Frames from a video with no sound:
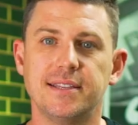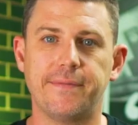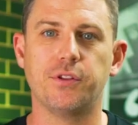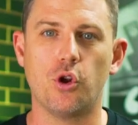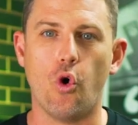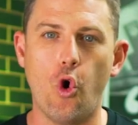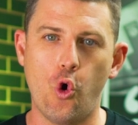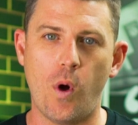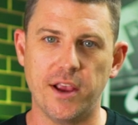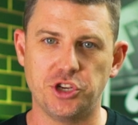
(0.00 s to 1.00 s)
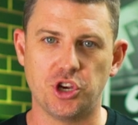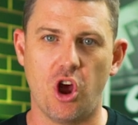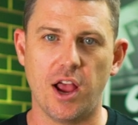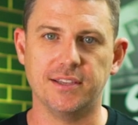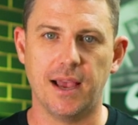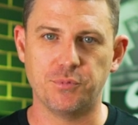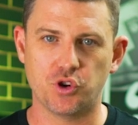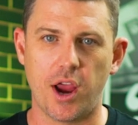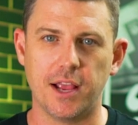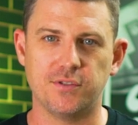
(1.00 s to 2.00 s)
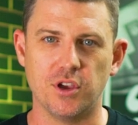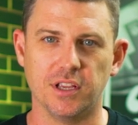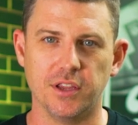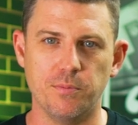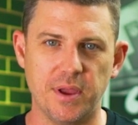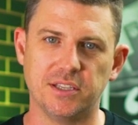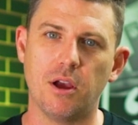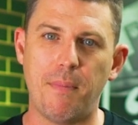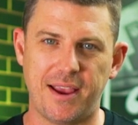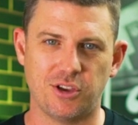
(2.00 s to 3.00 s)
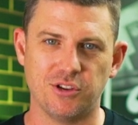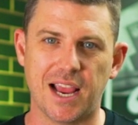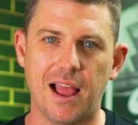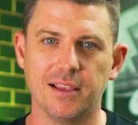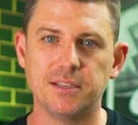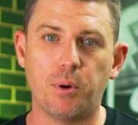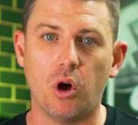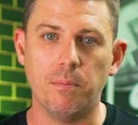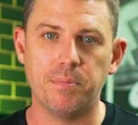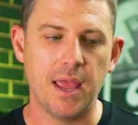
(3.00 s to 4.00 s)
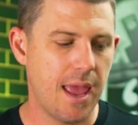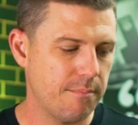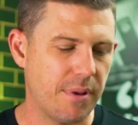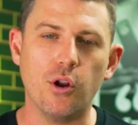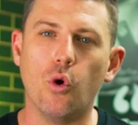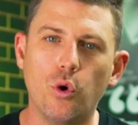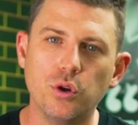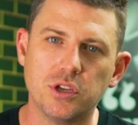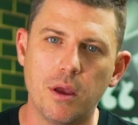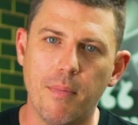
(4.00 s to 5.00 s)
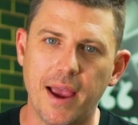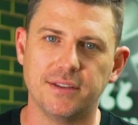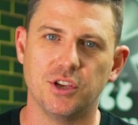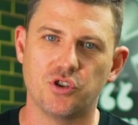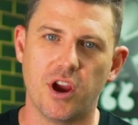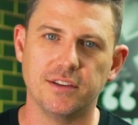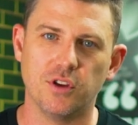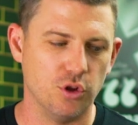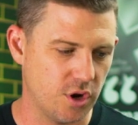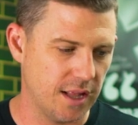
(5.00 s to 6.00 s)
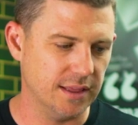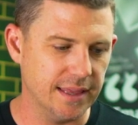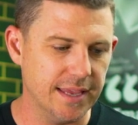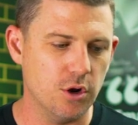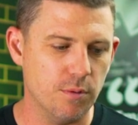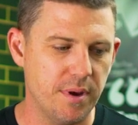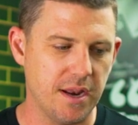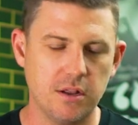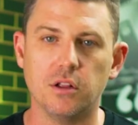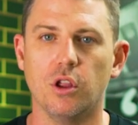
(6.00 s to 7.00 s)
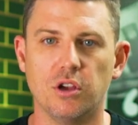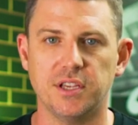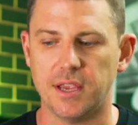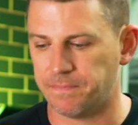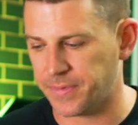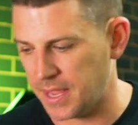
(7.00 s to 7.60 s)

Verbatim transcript: Teflon always shines up transfers a little bit, so it makes those colors pop, but it also makes the transfer look a little bit glossy.